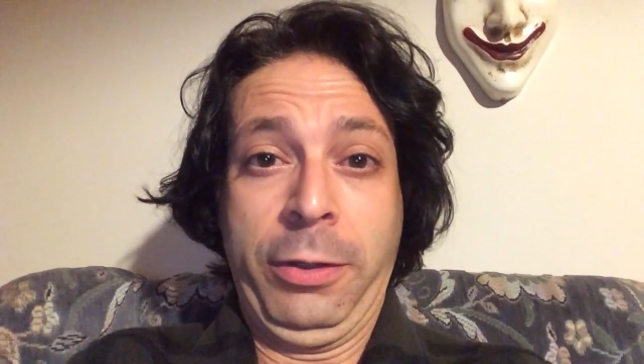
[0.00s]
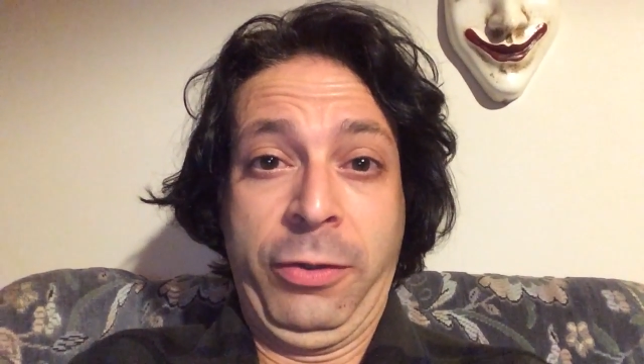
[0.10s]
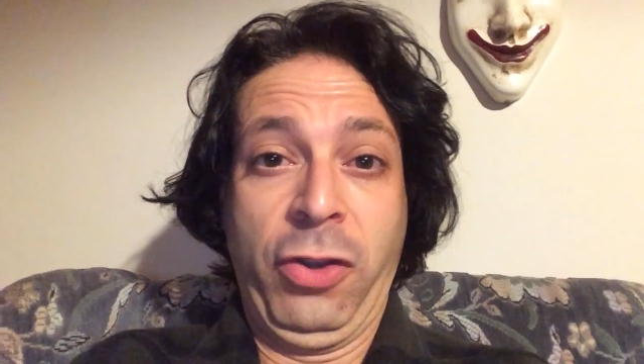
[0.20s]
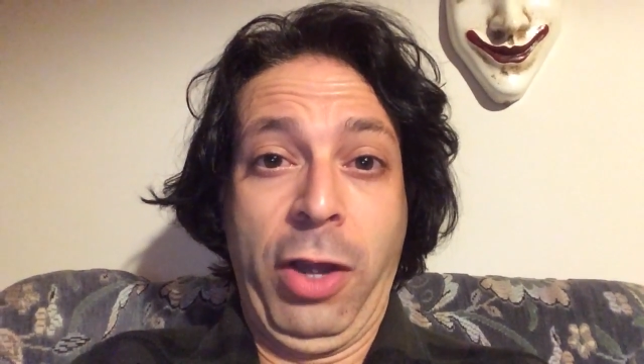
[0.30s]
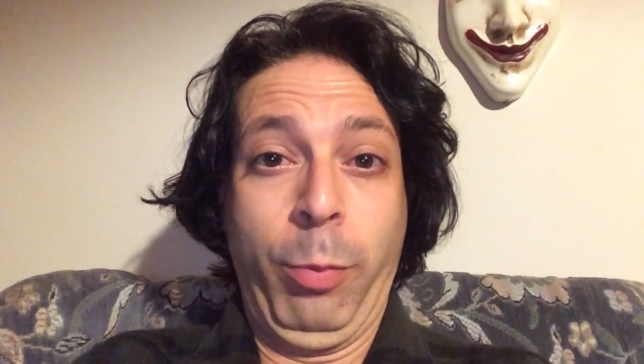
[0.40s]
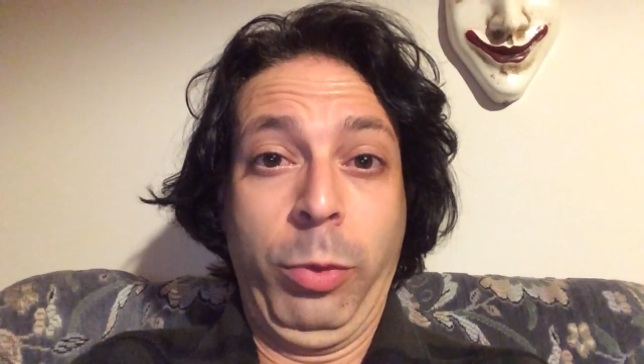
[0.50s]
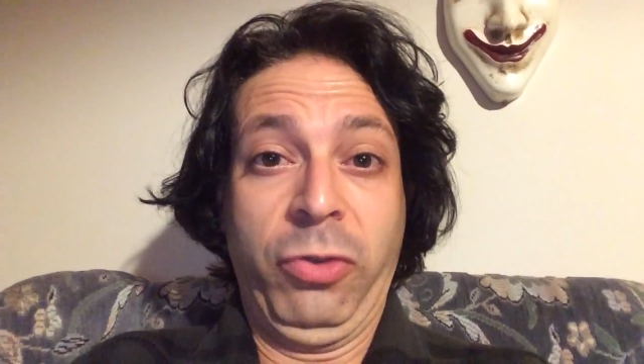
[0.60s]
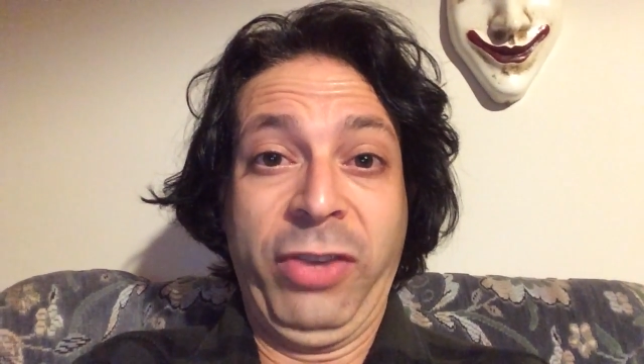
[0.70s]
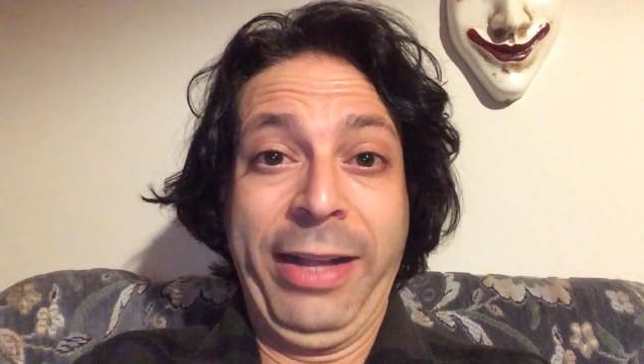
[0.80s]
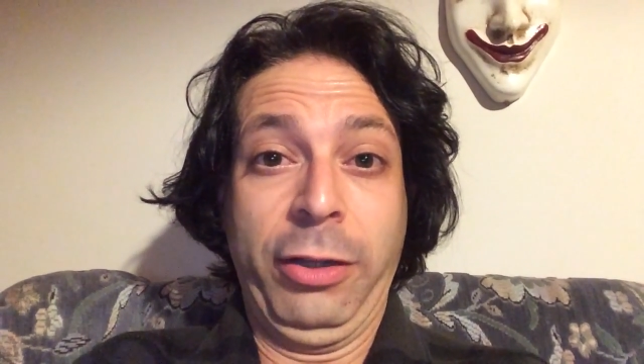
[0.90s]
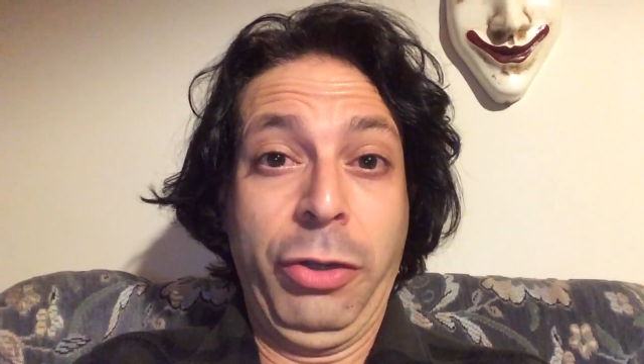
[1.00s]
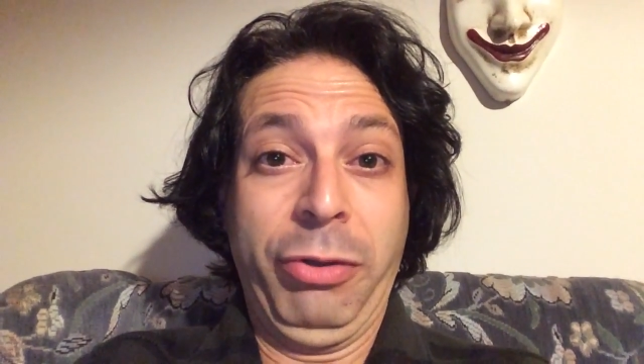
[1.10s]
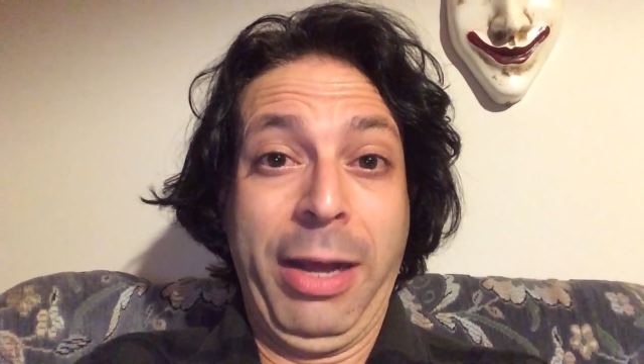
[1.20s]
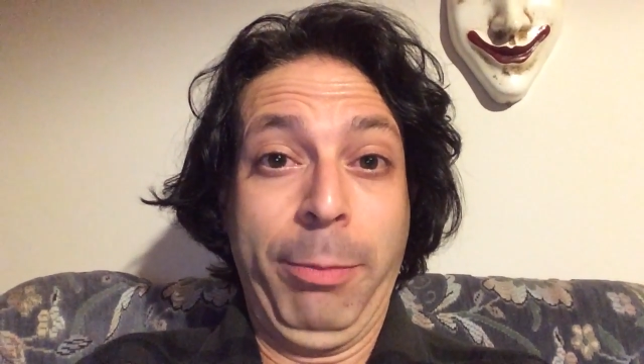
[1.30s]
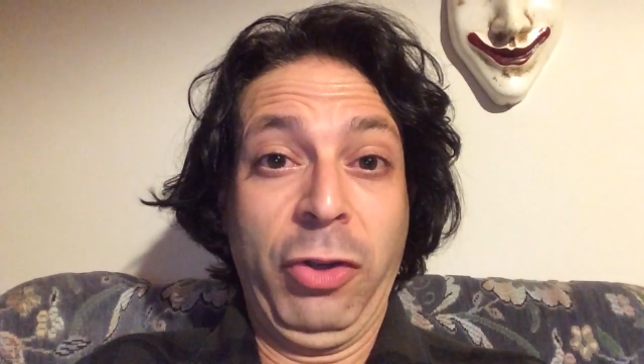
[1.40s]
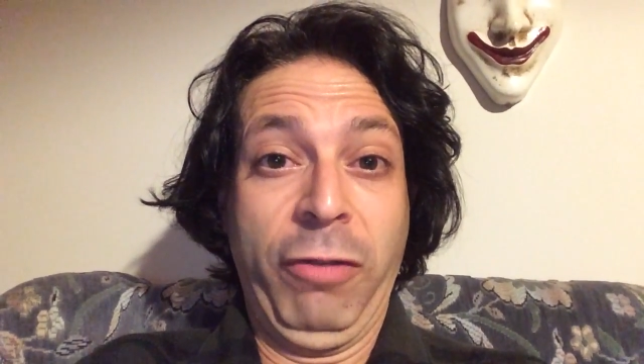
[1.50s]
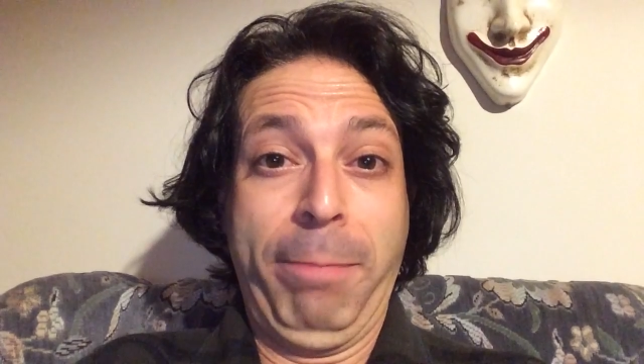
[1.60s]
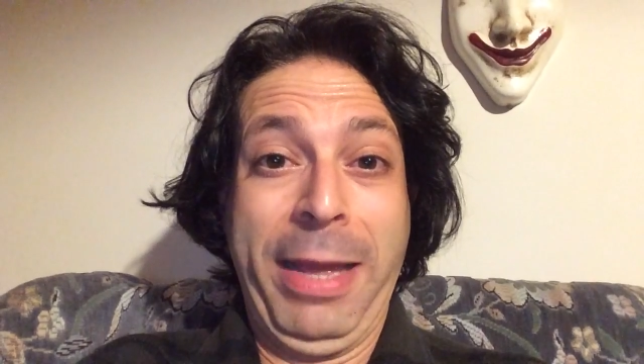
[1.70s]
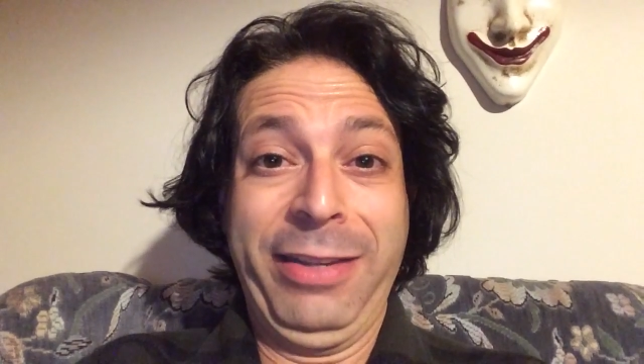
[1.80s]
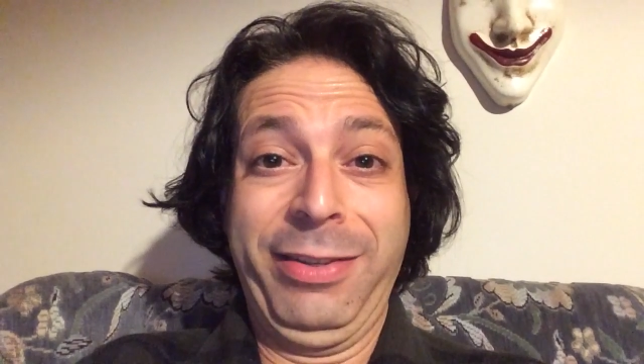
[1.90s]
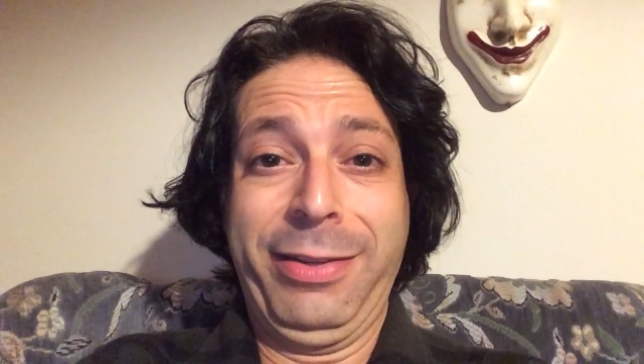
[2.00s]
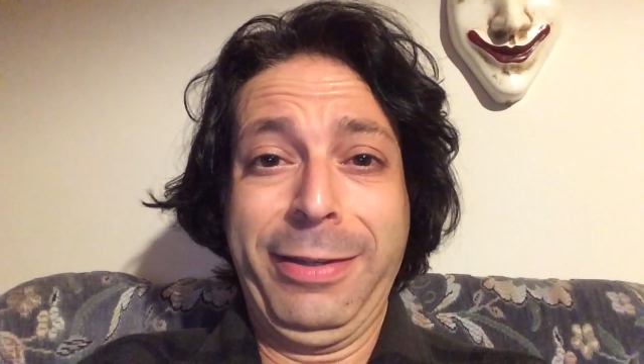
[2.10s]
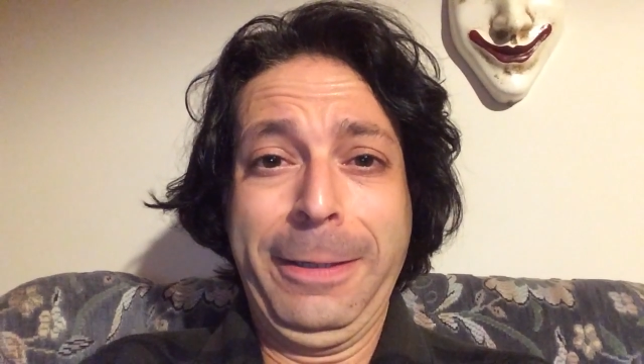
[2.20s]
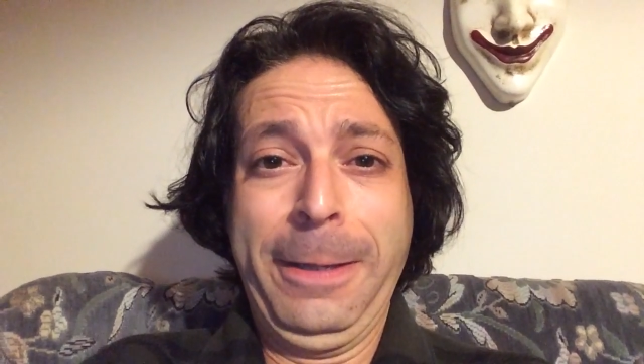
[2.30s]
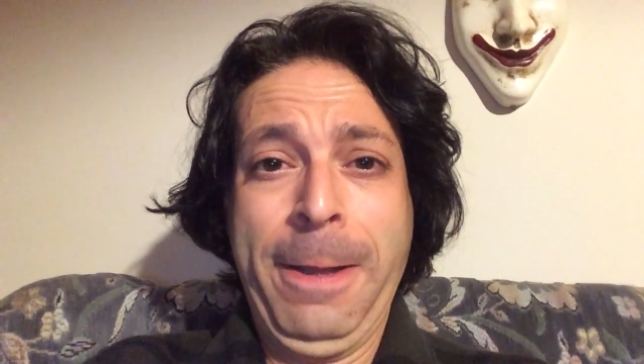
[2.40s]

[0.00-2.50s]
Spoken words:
time will tell who comes off best.